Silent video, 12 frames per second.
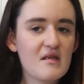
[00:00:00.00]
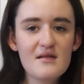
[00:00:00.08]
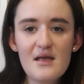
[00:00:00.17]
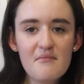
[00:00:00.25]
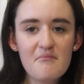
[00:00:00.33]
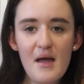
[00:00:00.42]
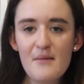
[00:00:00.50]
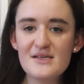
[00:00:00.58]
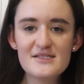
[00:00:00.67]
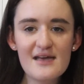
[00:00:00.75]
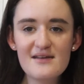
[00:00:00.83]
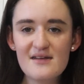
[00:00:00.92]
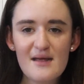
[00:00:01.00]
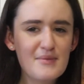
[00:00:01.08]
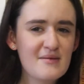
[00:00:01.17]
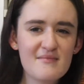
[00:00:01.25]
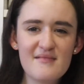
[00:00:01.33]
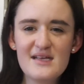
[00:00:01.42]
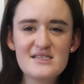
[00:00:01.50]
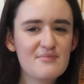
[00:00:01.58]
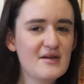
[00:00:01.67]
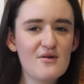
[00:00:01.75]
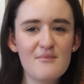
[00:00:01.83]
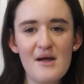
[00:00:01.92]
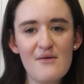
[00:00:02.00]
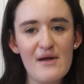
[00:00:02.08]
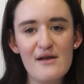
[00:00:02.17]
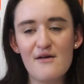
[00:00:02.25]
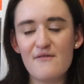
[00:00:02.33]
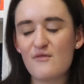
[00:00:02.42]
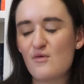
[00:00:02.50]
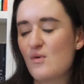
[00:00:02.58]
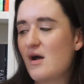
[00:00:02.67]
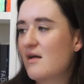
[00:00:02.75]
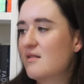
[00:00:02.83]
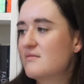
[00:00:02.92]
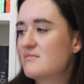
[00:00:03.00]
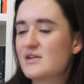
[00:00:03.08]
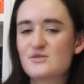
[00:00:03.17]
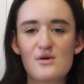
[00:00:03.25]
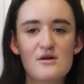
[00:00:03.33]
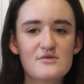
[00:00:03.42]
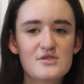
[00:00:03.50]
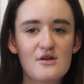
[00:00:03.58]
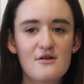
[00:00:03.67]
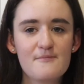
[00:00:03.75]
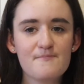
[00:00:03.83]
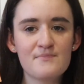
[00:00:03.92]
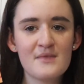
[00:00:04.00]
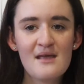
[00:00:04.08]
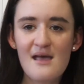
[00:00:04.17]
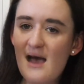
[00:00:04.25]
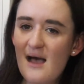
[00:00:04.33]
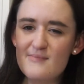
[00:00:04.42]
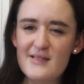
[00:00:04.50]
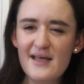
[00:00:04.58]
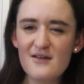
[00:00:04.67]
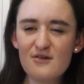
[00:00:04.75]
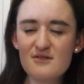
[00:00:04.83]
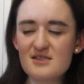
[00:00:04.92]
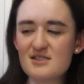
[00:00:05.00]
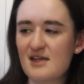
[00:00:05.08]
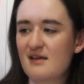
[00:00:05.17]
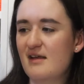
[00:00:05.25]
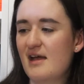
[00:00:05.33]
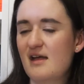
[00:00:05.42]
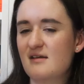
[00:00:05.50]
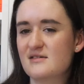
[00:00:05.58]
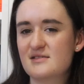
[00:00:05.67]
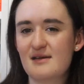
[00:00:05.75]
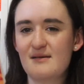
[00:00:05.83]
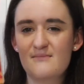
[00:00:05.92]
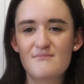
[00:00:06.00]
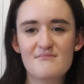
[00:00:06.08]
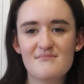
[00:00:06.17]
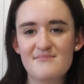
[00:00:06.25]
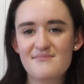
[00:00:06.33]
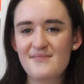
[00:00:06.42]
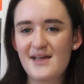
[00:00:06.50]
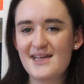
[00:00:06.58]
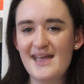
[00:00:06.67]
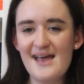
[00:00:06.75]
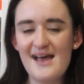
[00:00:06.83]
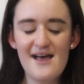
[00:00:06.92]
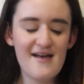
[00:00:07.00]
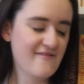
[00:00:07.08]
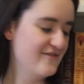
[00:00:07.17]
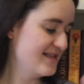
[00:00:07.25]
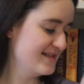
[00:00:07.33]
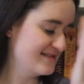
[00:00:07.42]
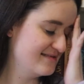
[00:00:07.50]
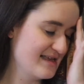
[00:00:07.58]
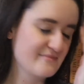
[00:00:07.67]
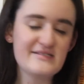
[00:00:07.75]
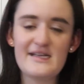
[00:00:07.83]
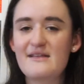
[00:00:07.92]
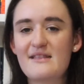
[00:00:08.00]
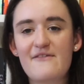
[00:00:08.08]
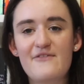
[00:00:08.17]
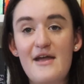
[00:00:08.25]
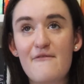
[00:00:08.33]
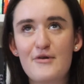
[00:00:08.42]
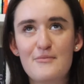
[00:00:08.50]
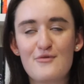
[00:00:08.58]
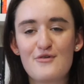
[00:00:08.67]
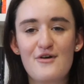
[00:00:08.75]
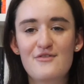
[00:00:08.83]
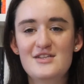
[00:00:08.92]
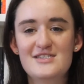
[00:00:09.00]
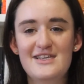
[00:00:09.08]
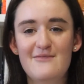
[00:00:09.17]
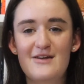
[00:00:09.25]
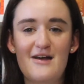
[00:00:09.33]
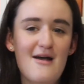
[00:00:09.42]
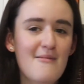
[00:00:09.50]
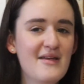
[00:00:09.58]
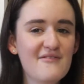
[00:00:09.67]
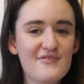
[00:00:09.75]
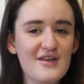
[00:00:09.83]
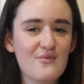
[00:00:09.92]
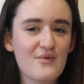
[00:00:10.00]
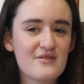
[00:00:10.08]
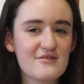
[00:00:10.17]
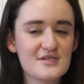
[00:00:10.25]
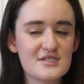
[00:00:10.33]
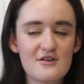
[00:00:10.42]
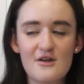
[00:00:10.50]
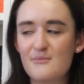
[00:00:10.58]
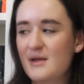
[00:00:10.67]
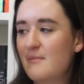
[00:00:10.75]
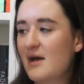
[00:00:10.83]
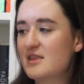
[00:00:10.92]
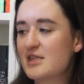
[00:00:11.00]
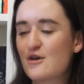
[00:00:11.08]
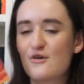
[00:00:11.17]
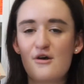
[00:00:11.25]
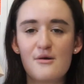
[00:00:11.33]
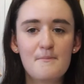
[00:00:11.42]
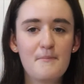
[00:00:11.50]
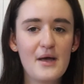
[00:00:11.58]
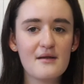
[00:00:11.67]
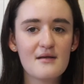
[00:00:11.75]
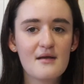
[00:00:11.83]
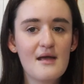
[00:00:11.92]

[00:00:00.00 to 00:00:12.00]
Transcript: yeah, I'm excited. It's been on my radar for a while as well, so I'm glad I got this secondhand because I feel like I'm saying that for every book on this TBR. I'm iffy whether it's going to be my thing or not, but